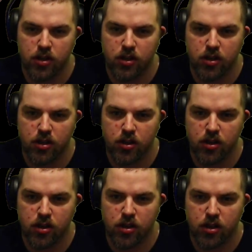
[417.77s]

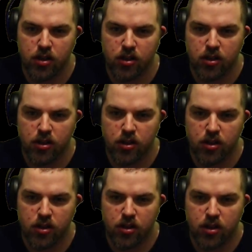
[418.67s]

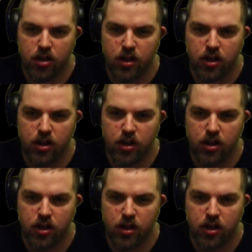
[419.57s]
Nothing is said.